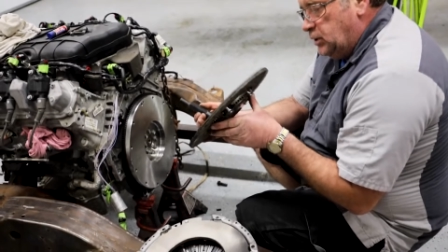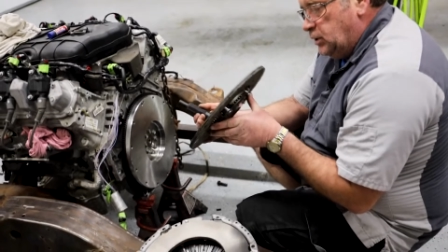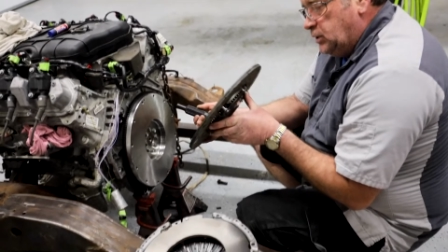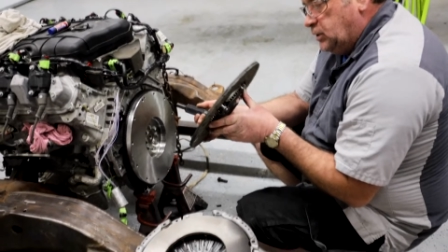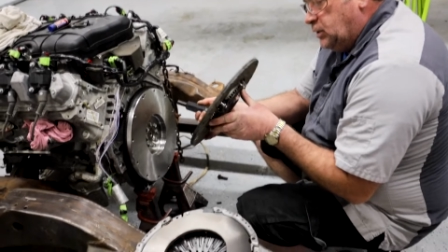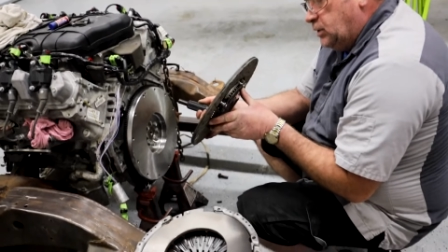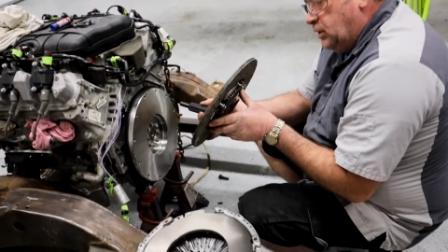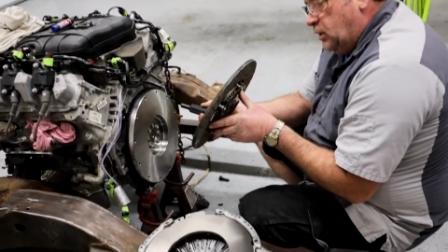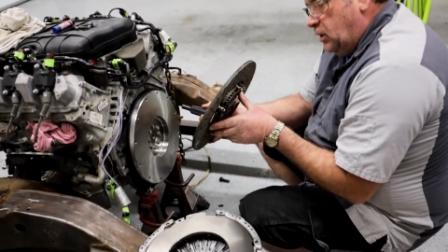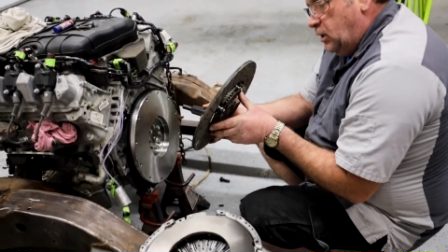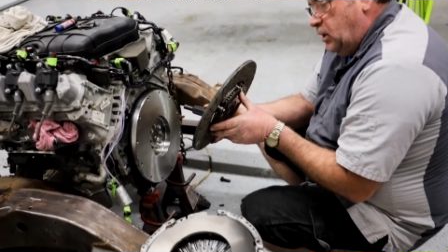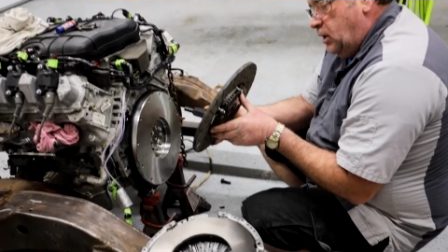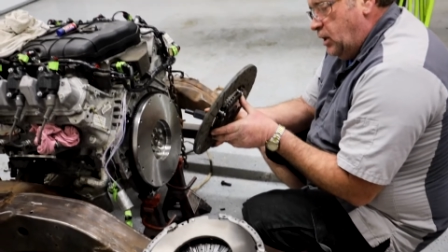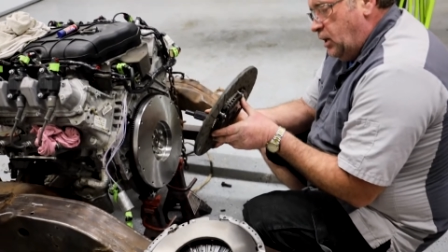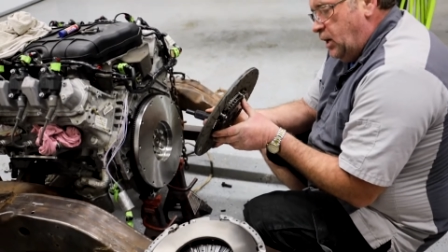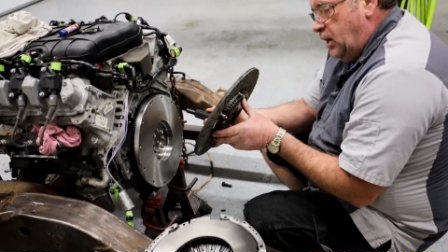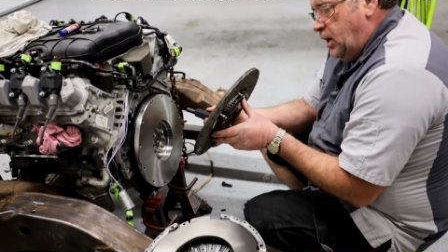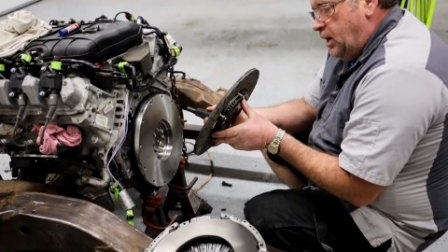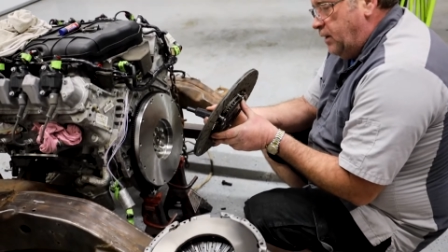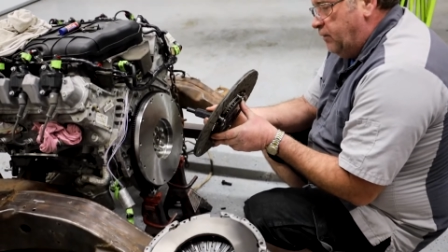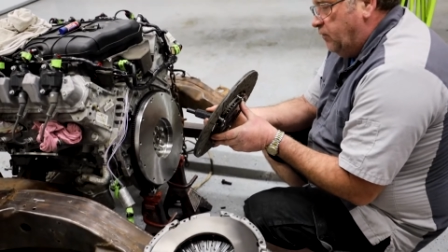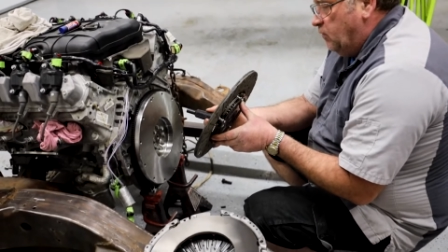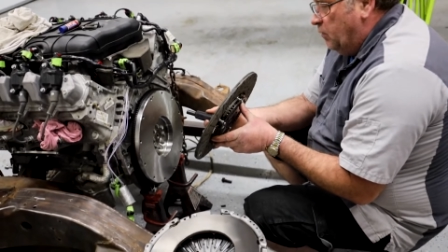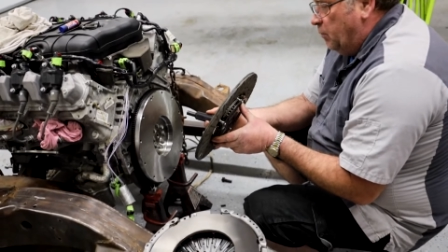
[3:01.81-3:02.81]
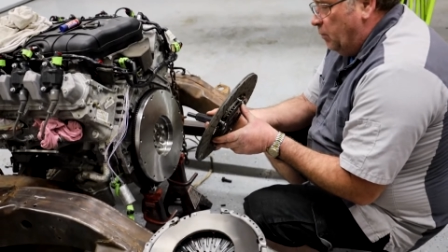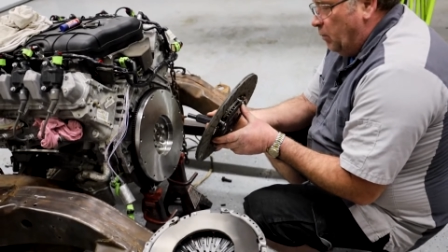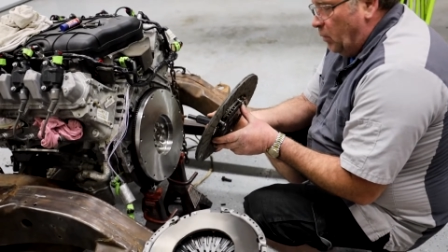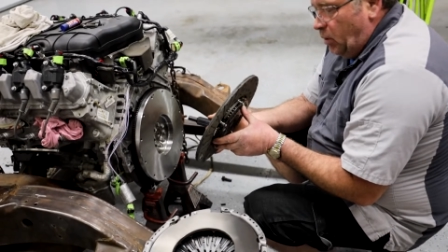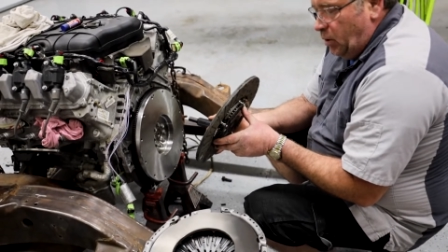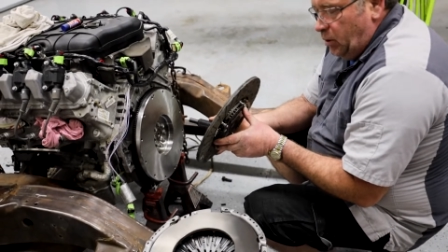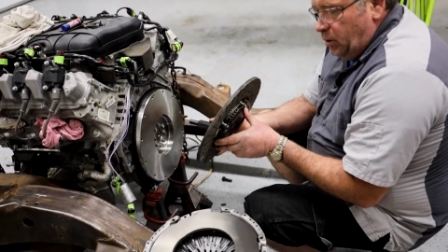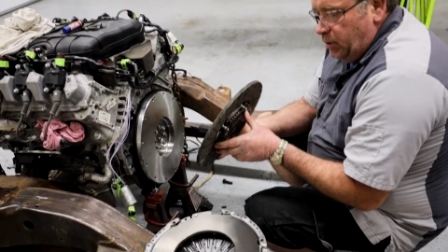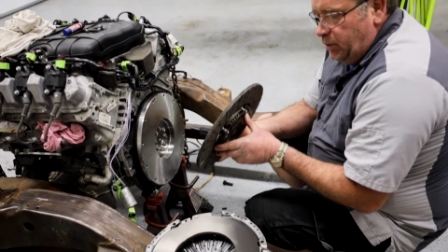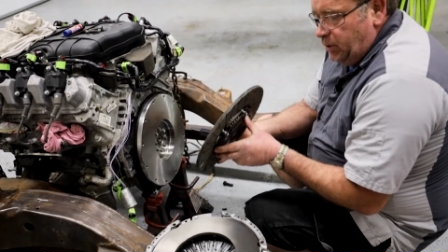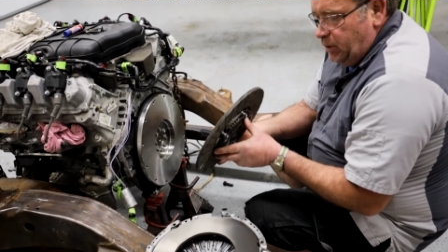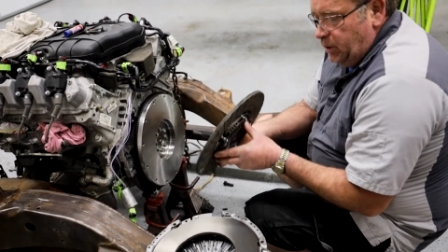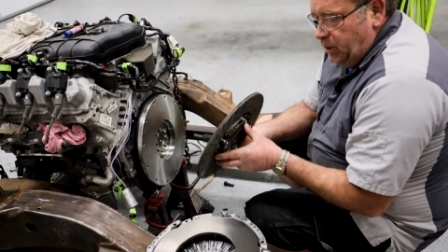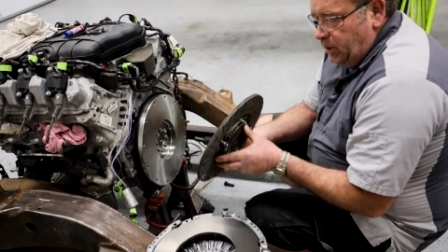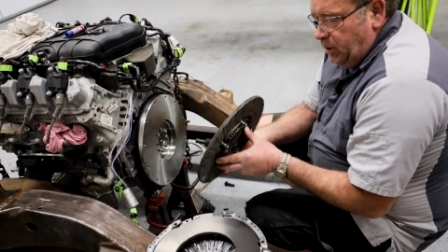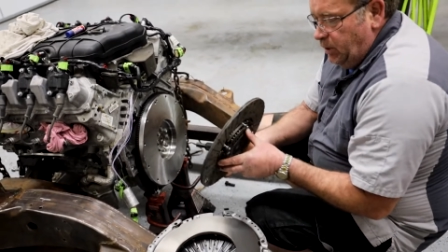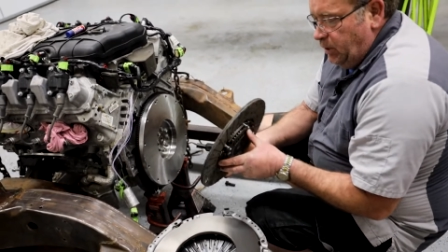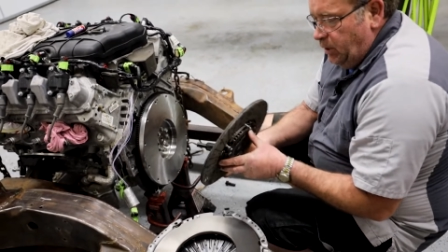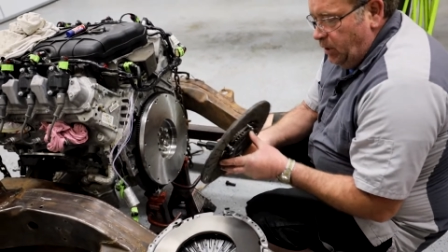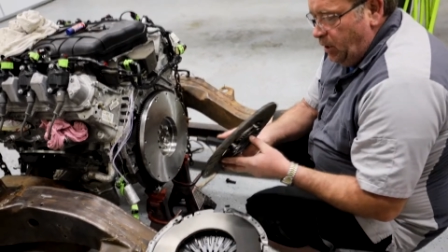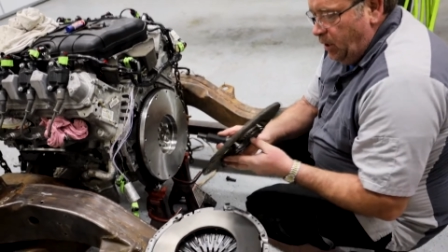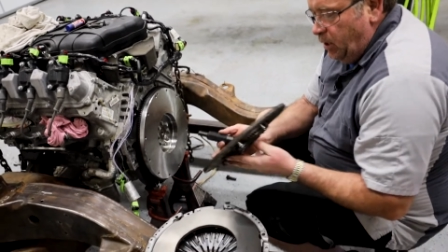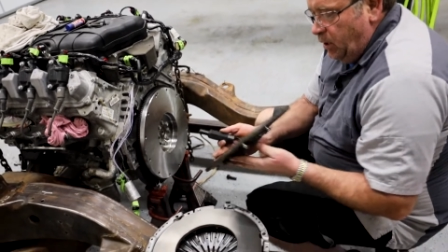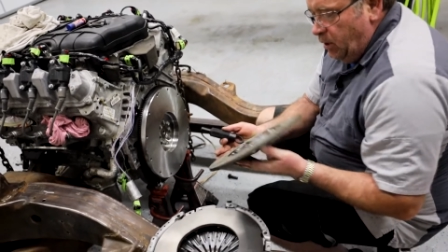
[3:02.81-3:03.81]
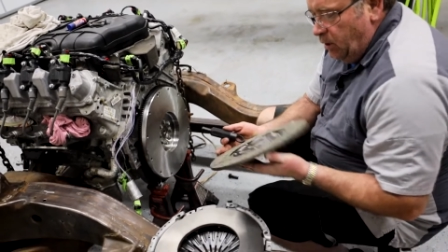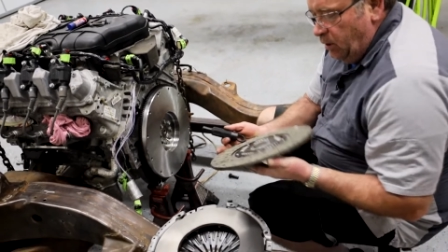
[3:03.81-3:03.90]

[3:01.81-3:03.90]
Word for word: does not have a marking.